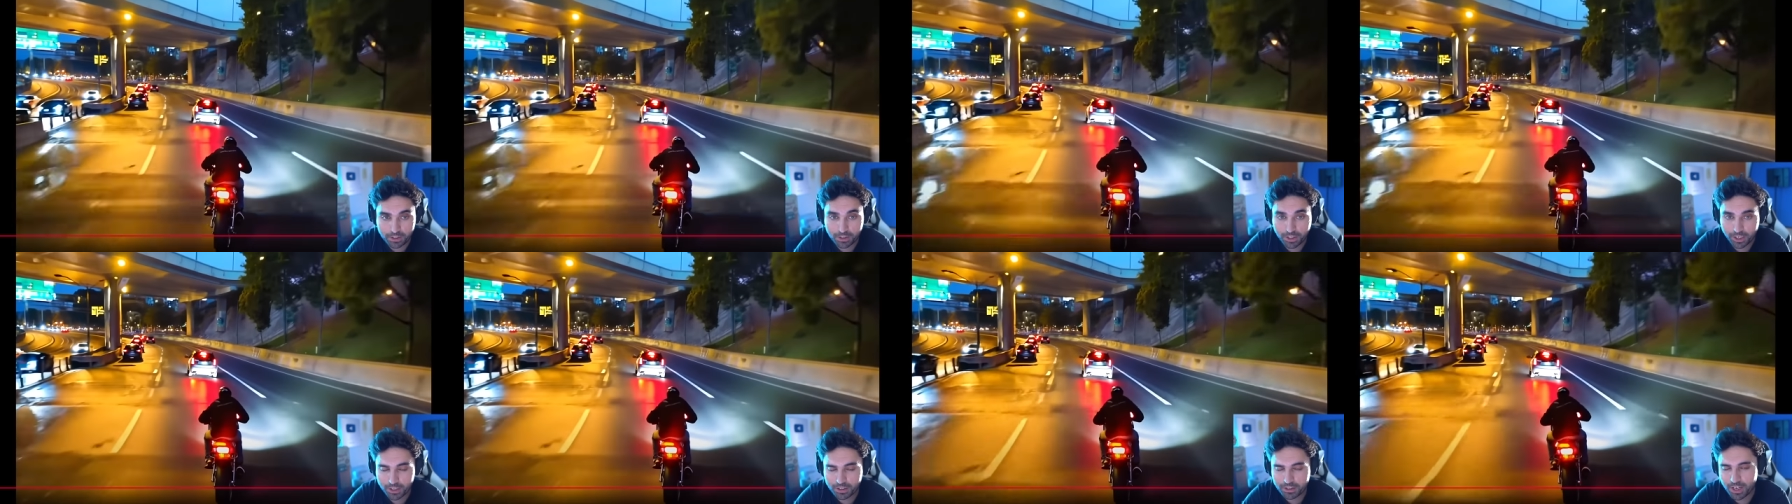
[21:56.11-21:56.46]

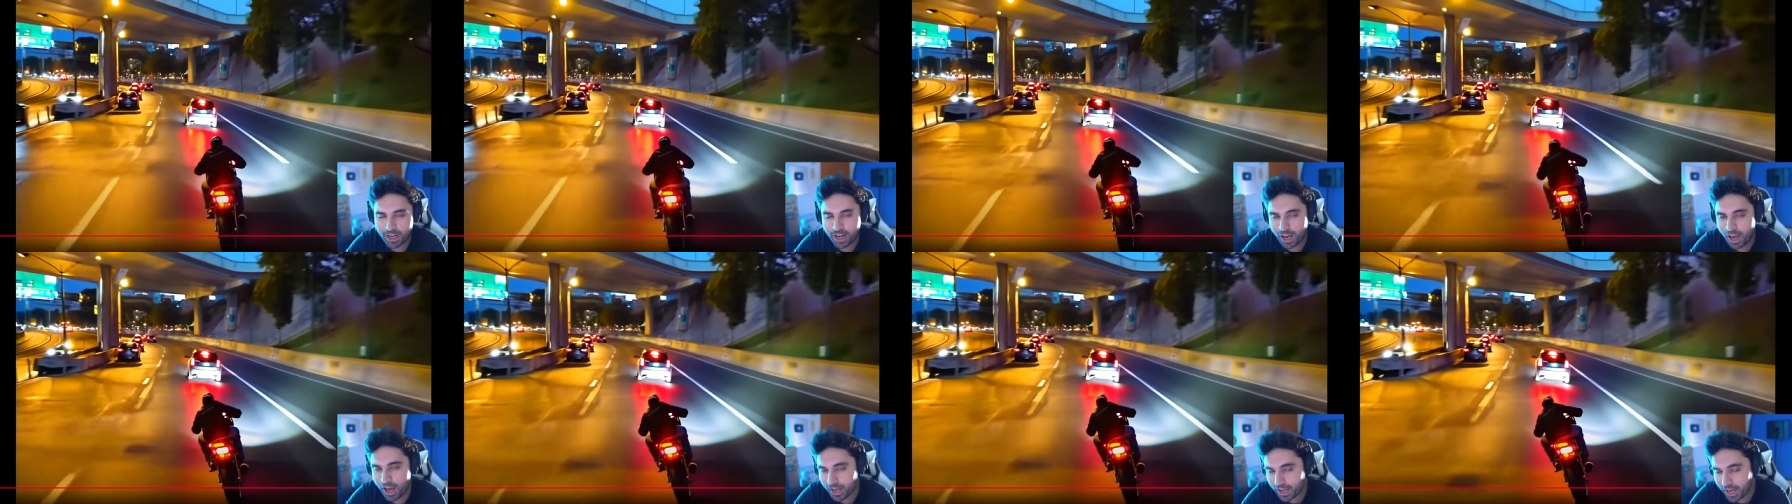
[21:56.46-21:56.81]
Like
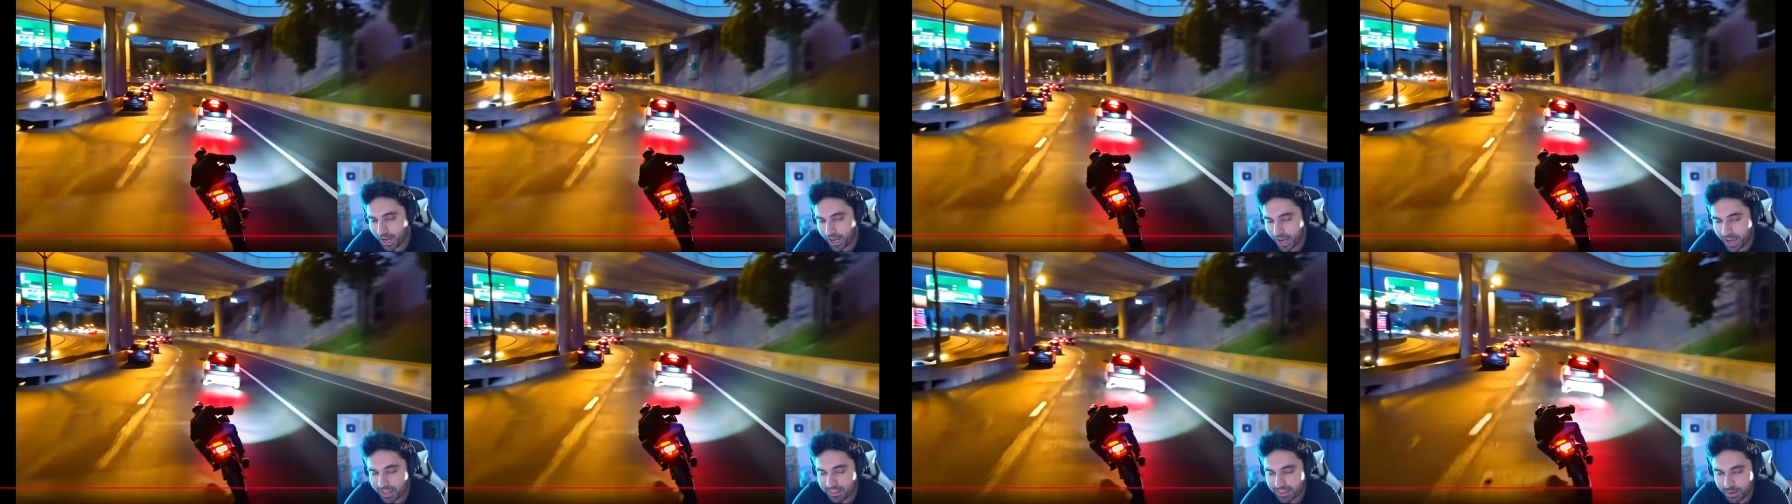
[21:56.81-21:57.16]
I, I
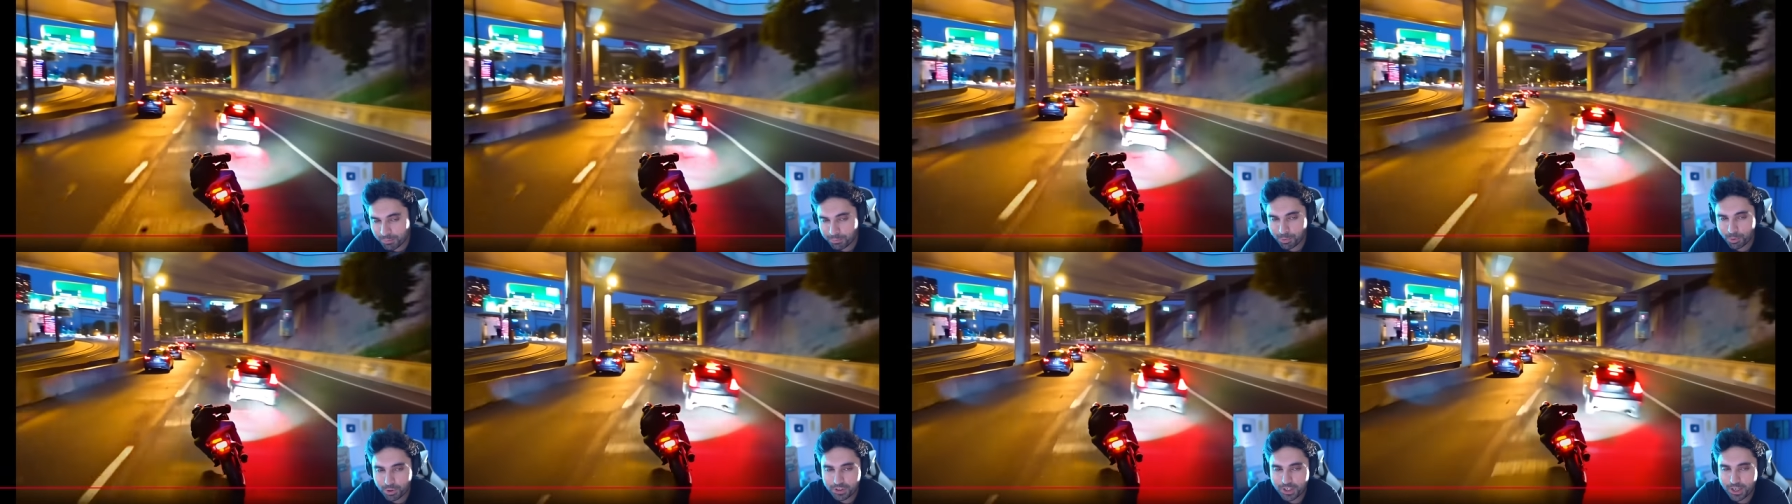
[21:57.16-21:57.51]
at that
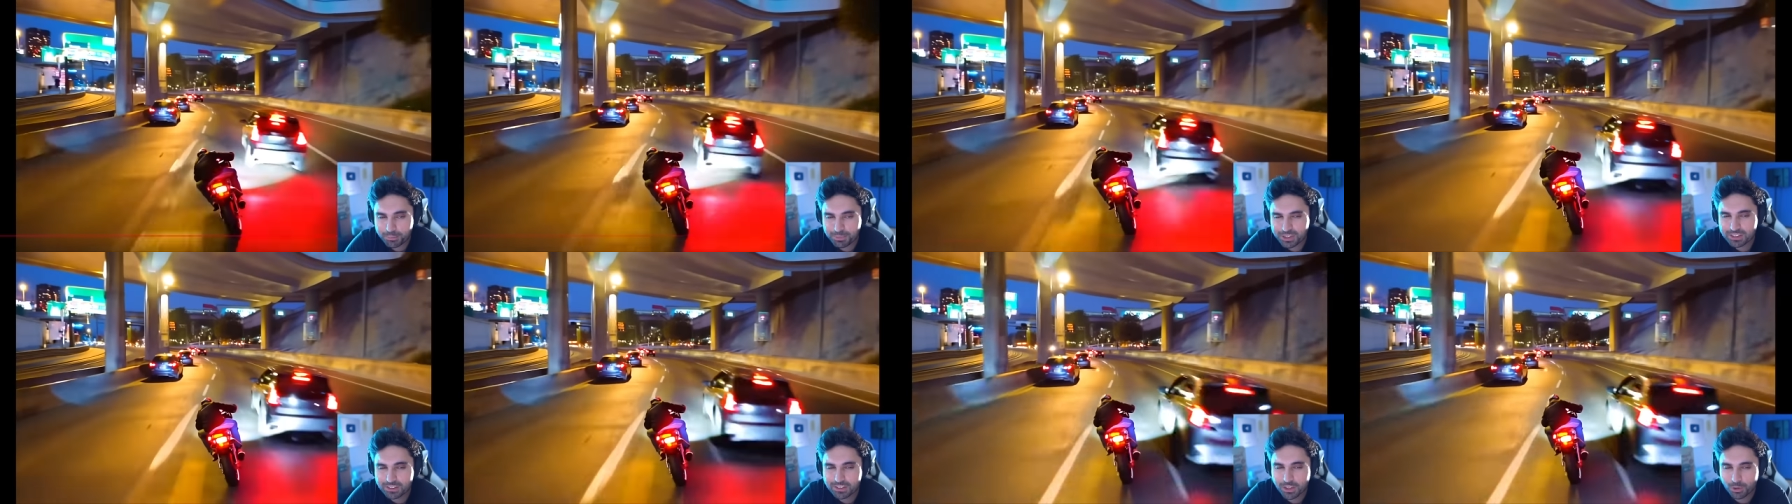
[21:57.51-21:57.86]
point, I
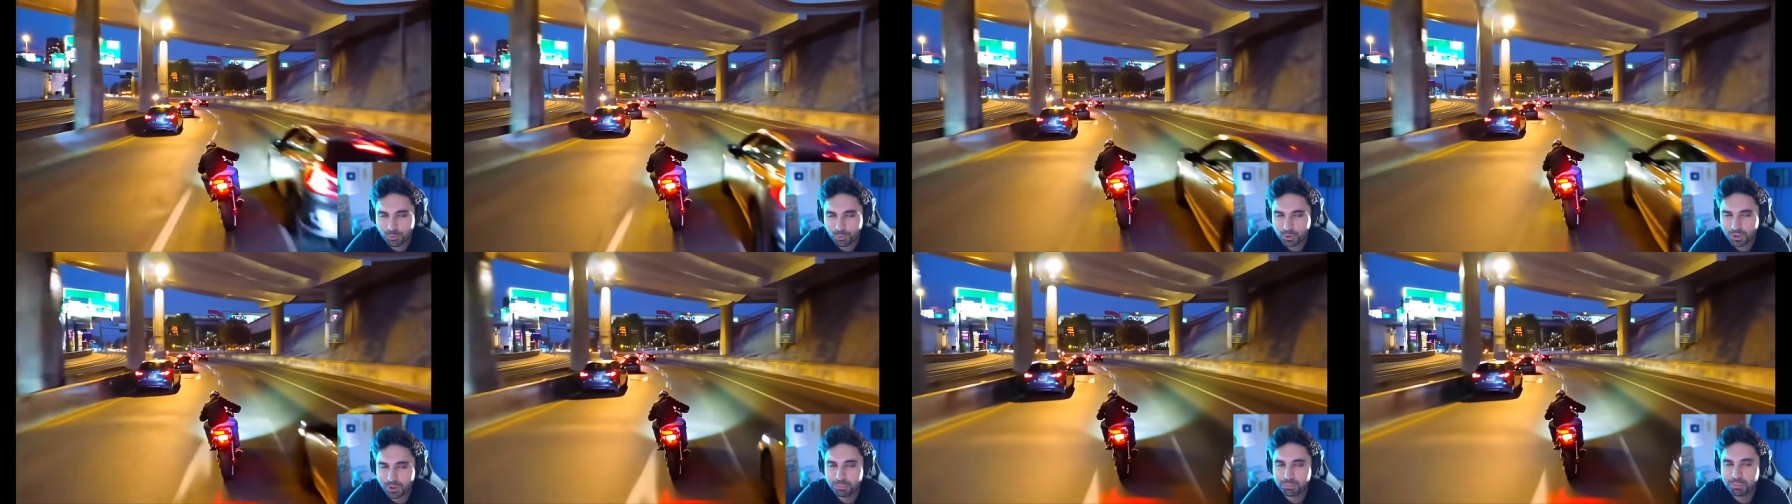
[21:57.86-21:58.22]
mean, there
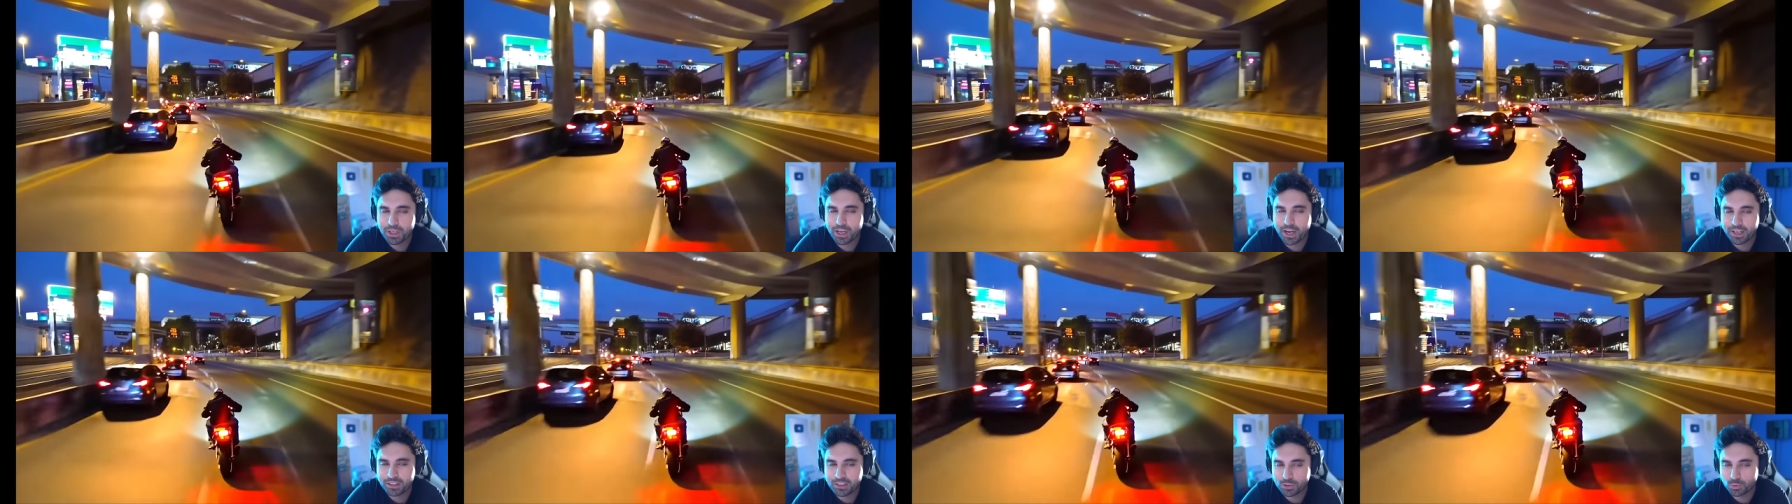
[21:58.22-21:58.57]
wouldn't
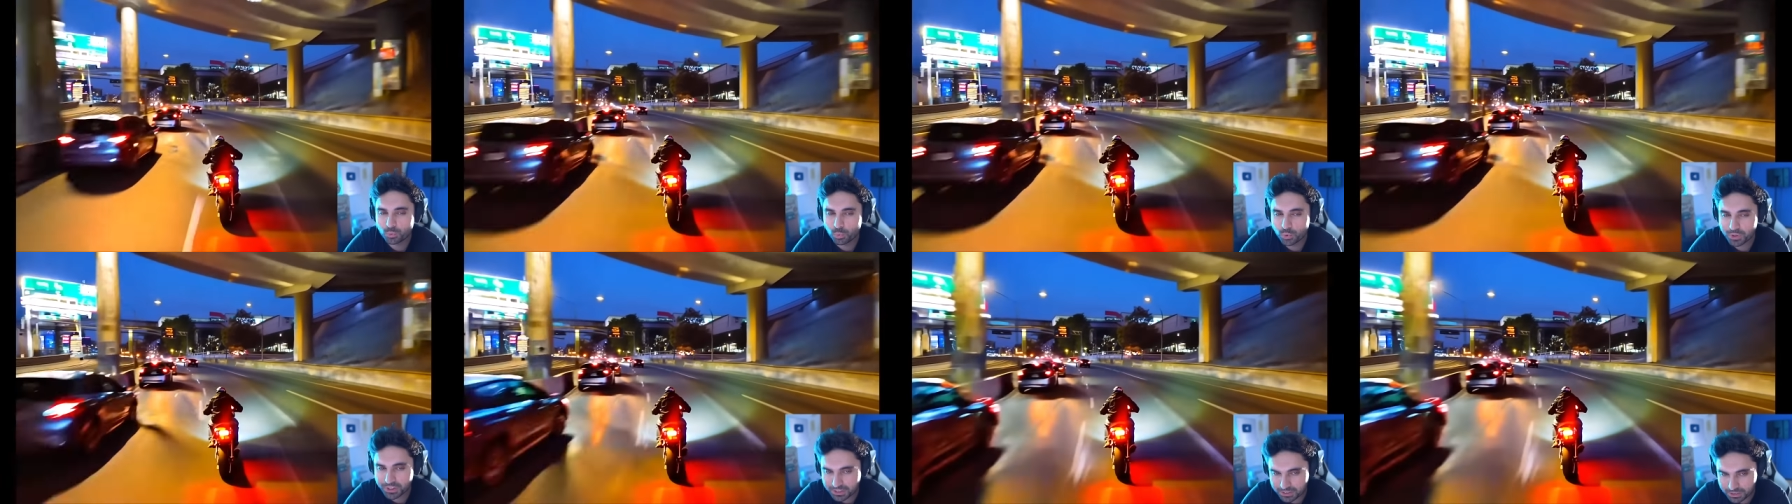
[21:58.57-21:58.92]
be any
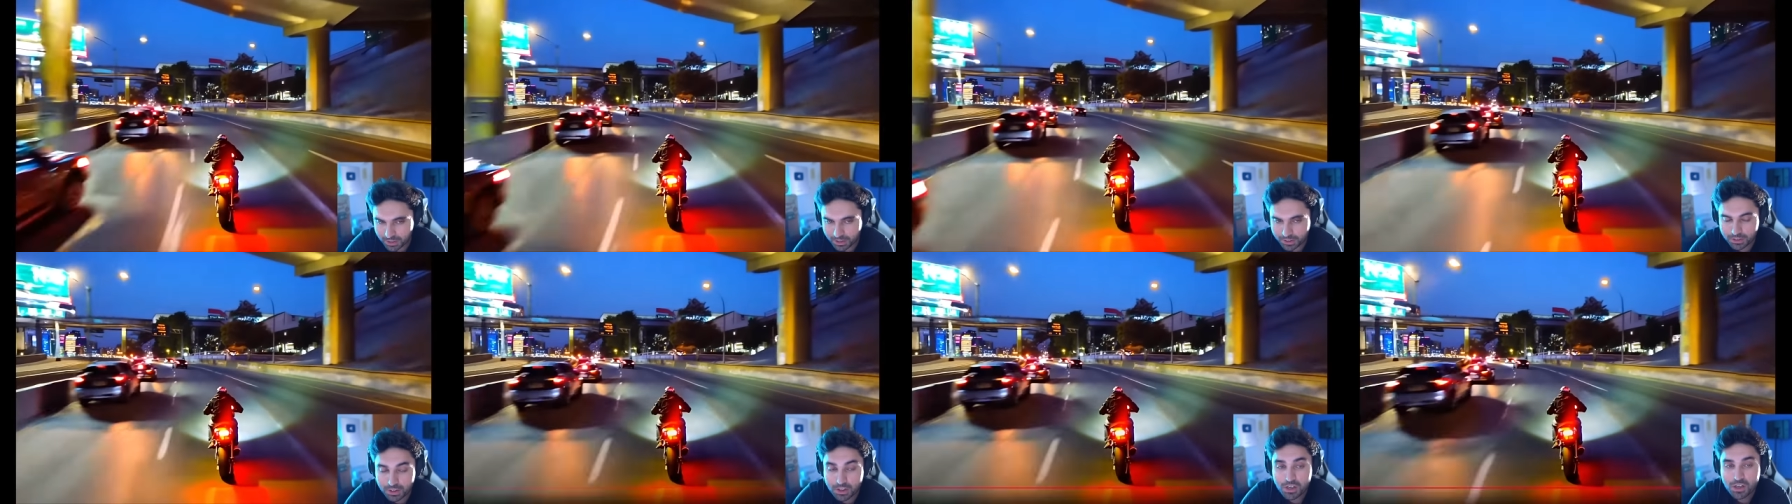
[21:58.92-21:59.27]

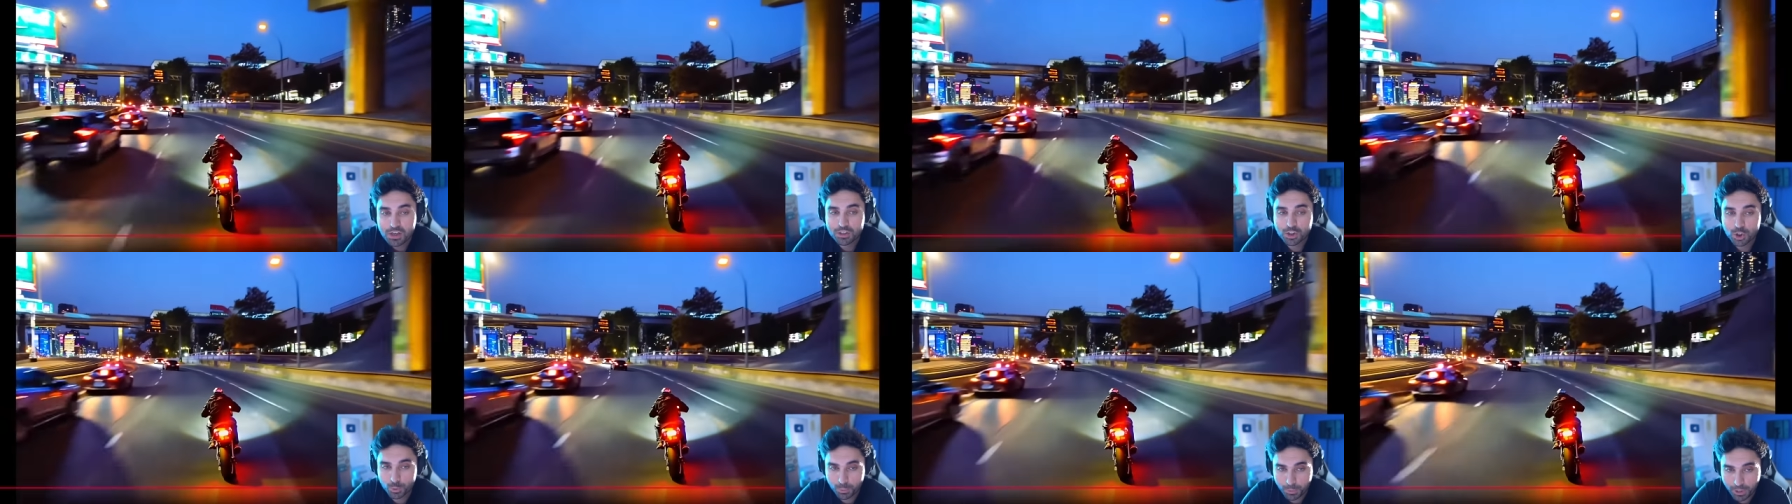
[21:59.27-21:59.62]
reason
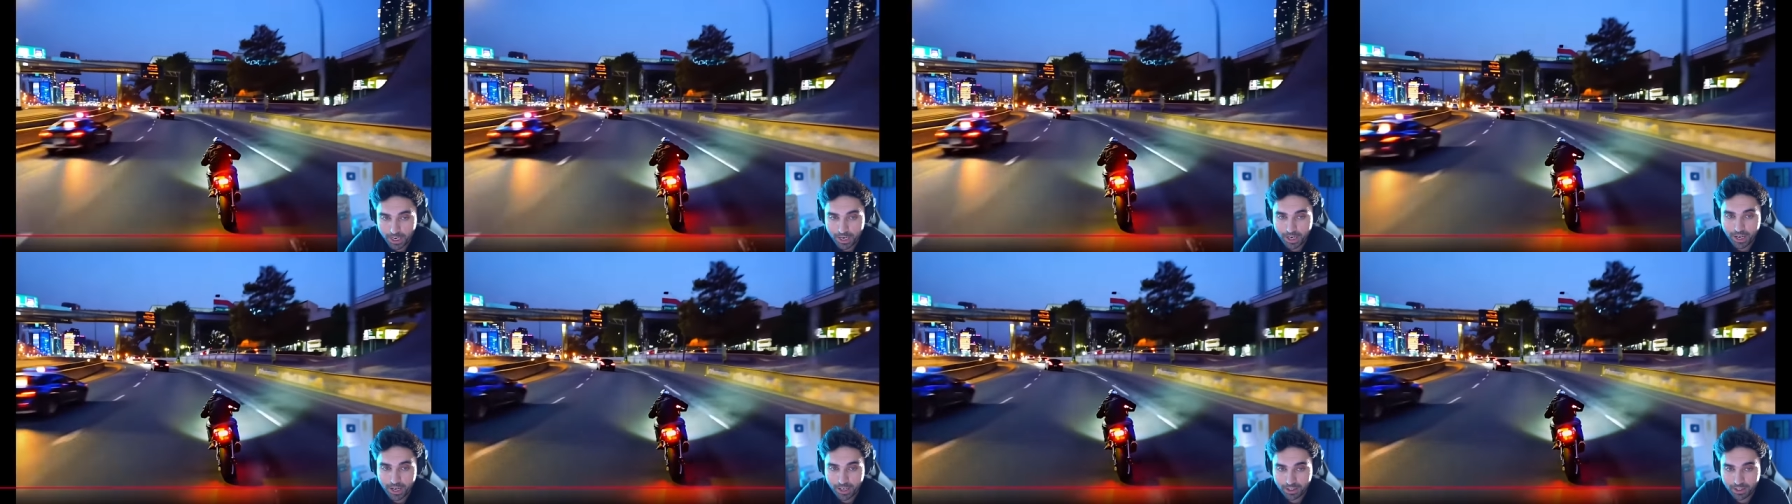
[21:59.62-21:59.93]
to buy